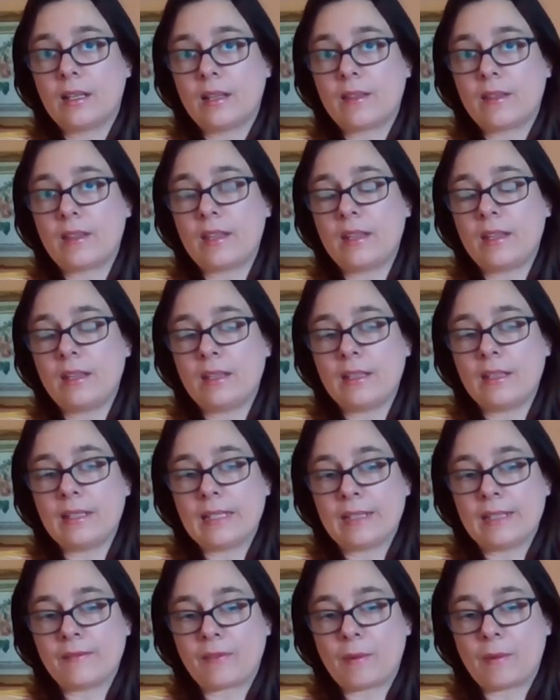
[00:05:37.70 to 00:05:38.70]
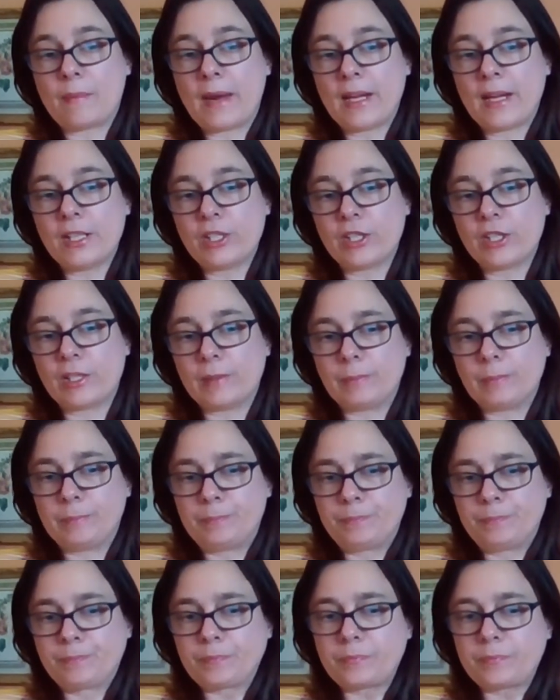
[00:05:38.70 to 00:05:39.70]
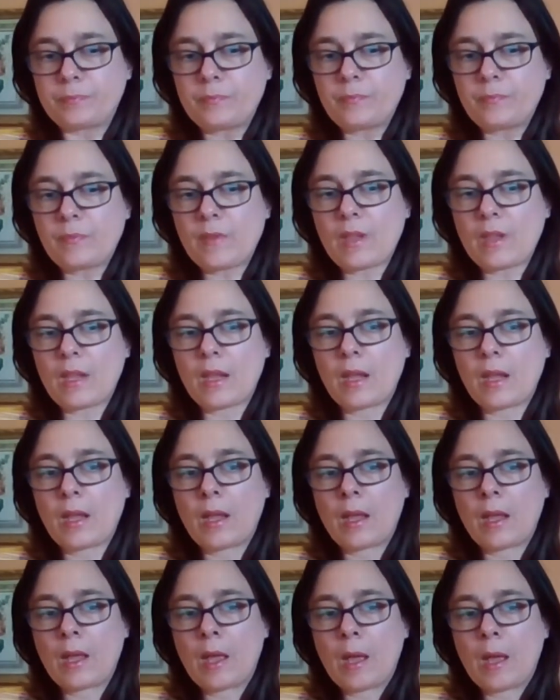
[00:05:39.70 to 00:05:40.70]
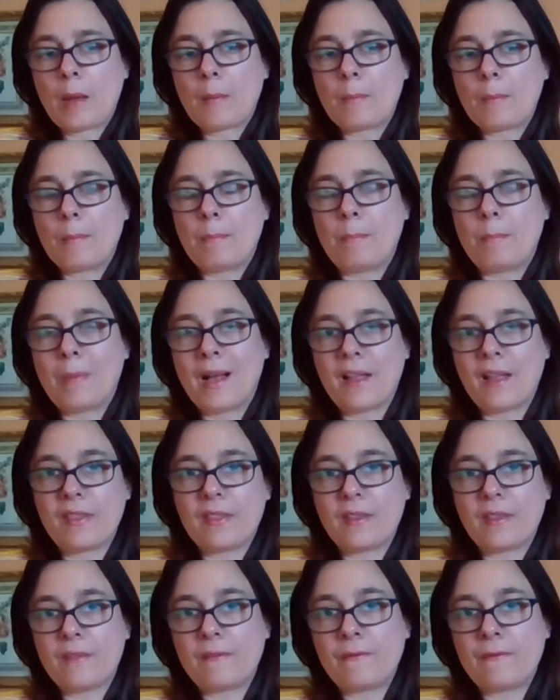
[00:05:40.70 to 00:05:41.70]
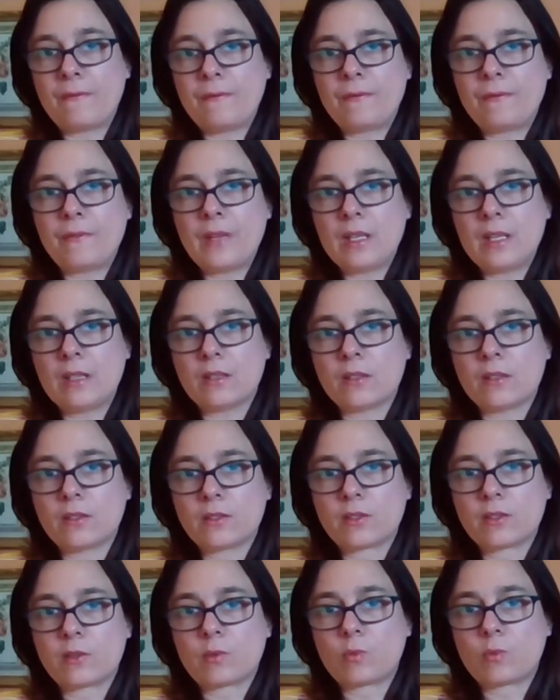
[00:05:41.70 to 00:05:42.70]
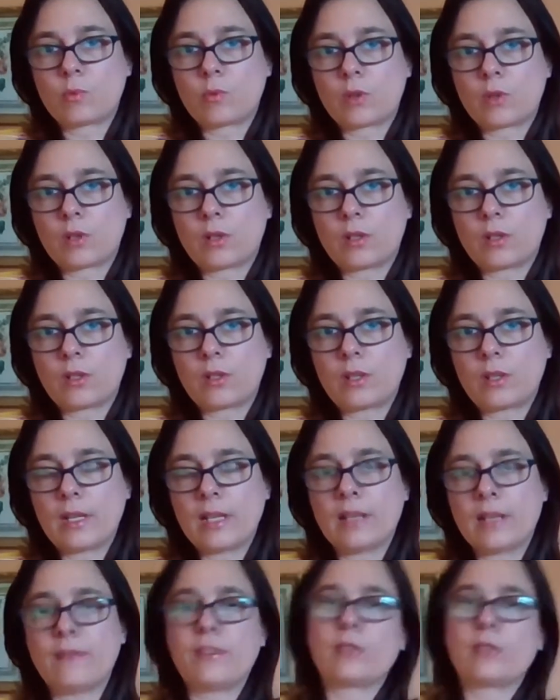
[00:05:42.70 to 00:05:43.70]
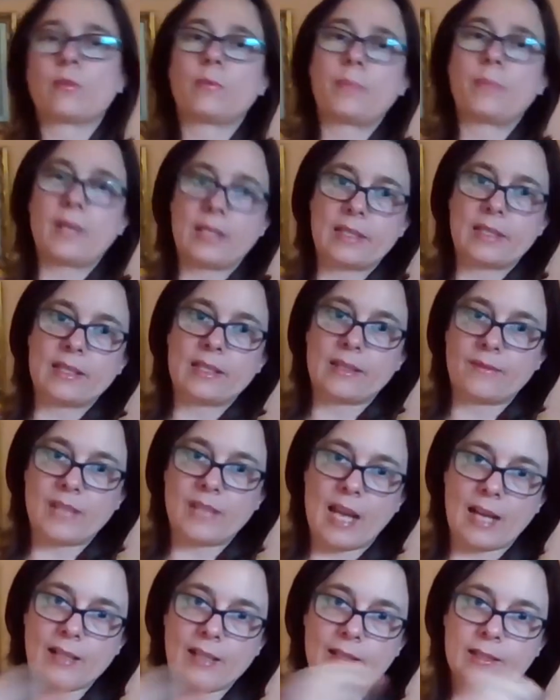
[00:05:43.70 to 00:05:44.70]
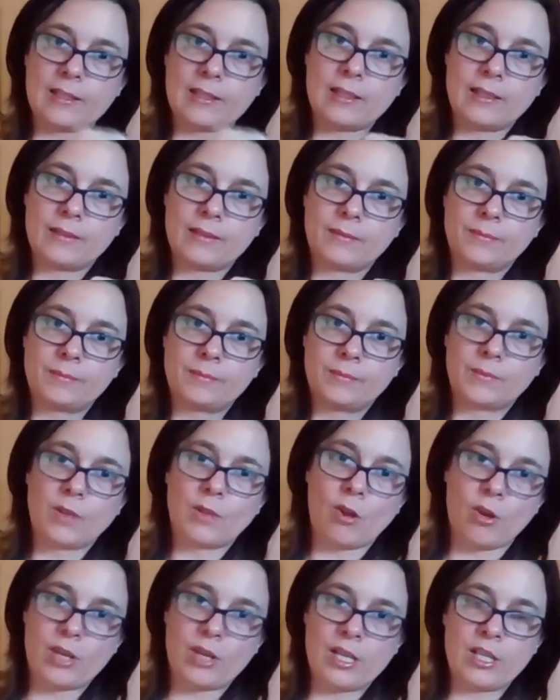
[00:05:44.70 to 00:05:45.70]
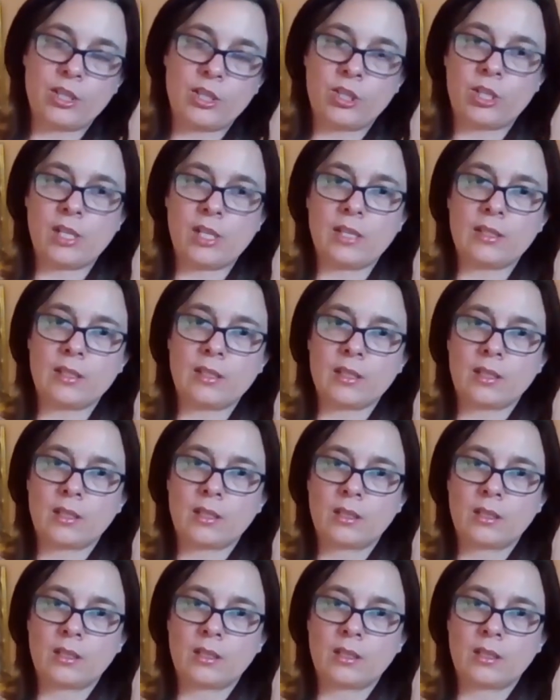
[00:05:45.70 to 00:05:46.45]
the information, but the fields were individual pieces of text on each sheet.